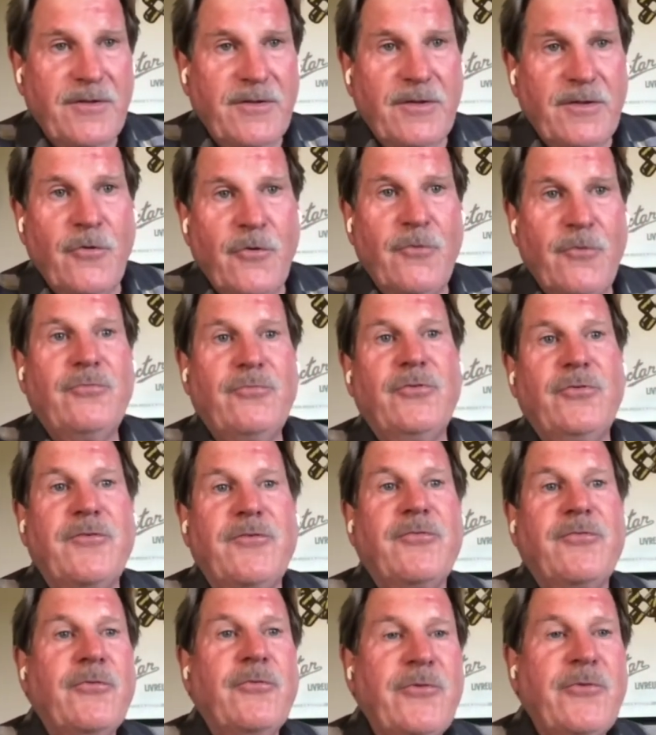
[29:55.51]
hopefully
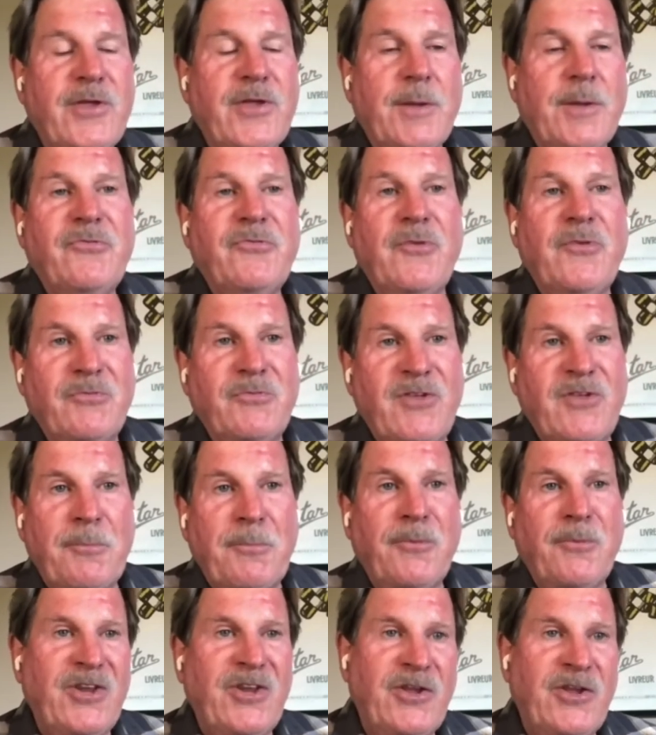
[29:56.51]
free up some
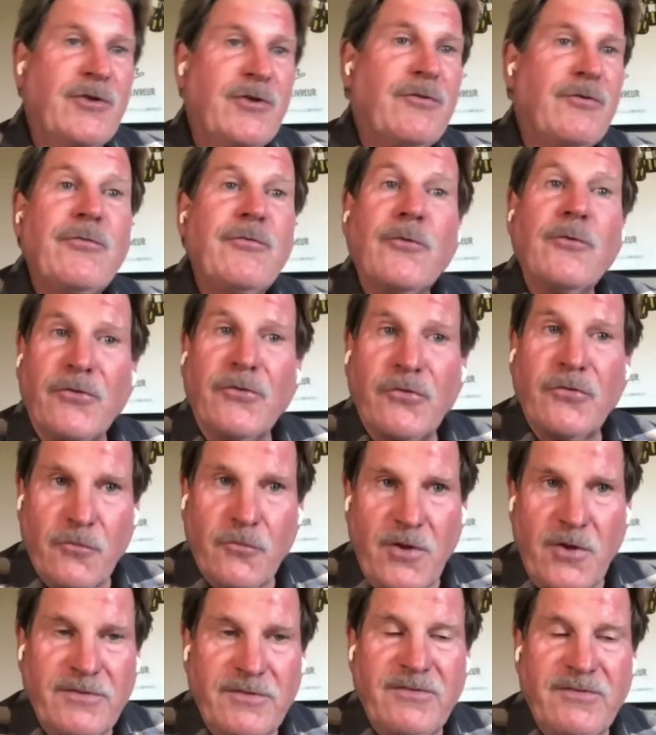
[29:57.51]
Tempranillo for the
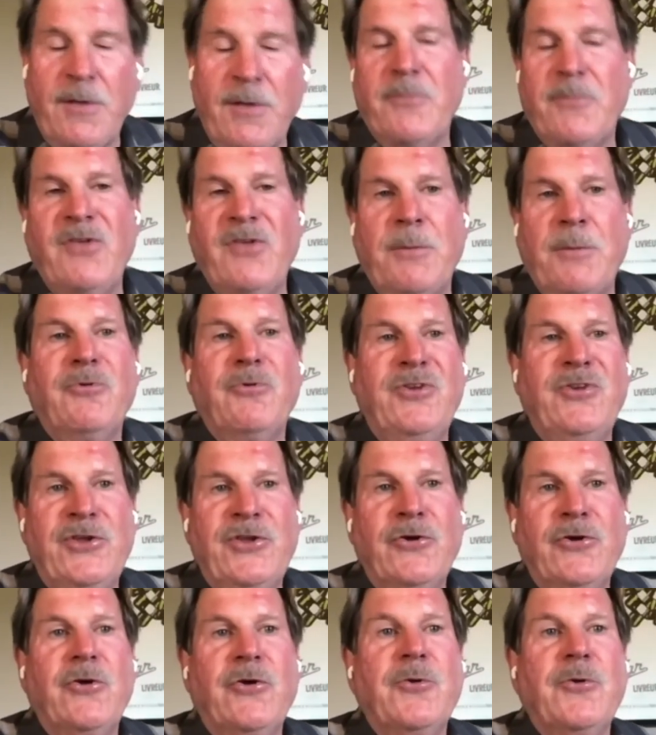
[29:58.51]
straight
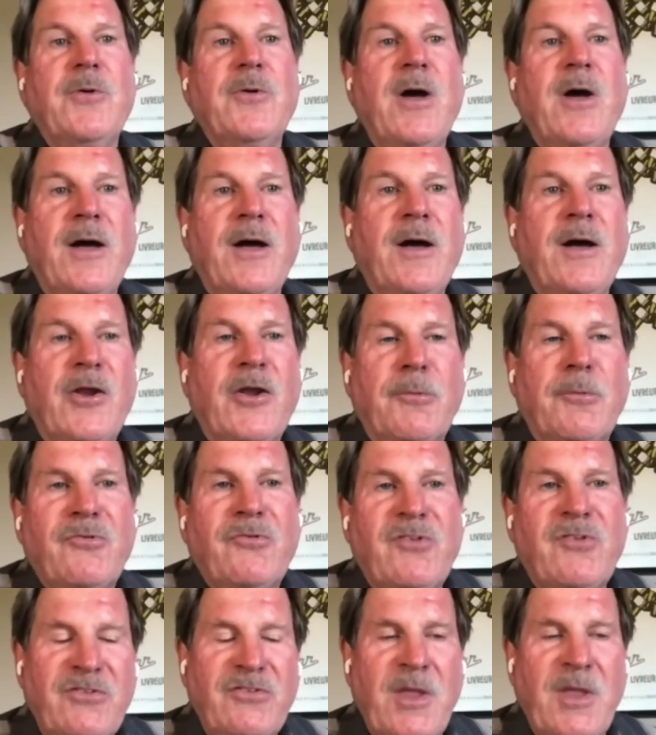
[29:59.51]
Tempranillo,
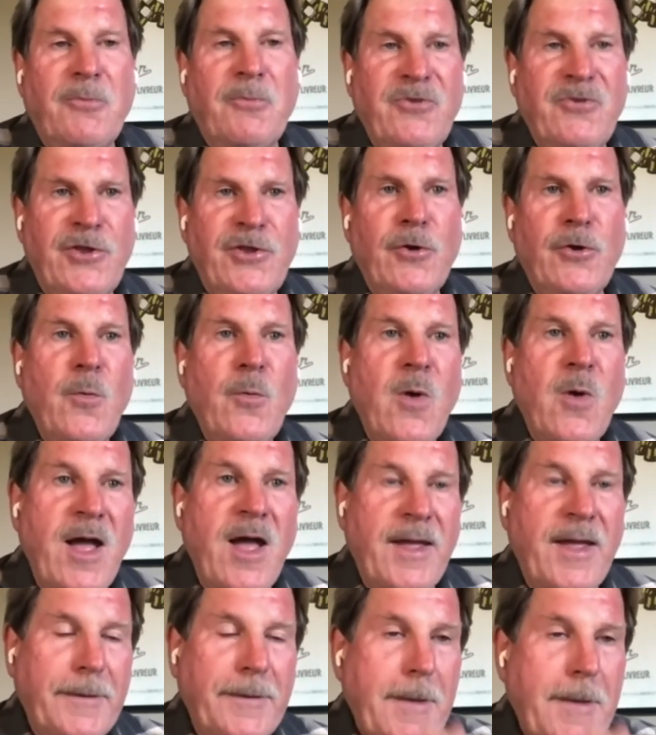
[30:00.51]
100% Tempranillo
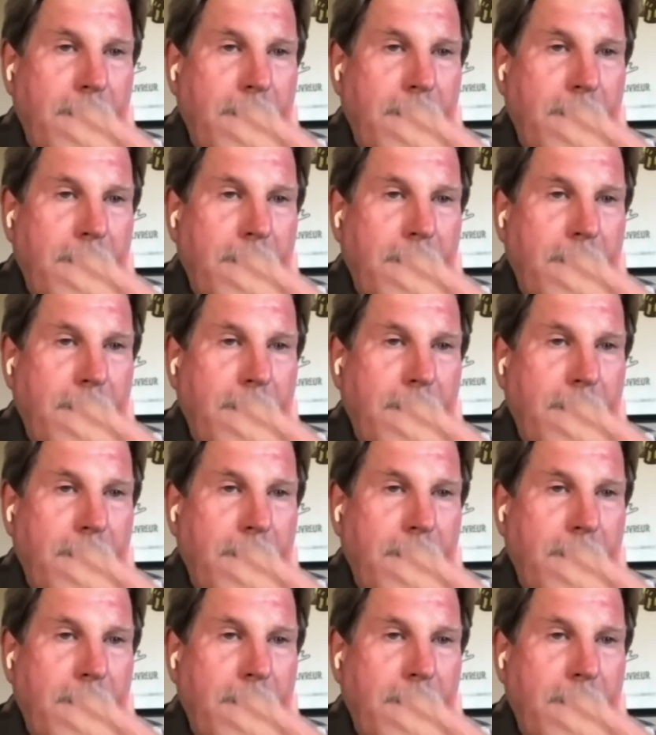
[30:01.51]
wine.